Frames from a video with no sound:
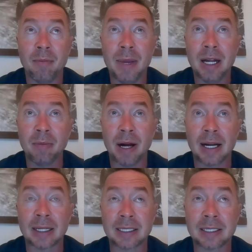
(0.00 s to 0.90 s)

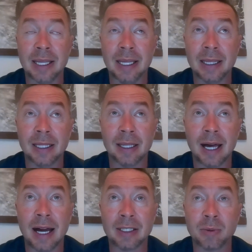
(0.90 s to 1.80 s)
mailbox in the
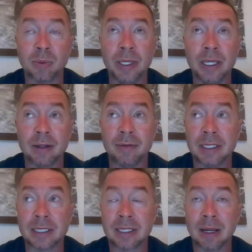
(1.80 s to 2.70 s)
last week of
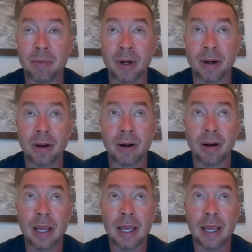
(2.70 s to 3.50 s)
December,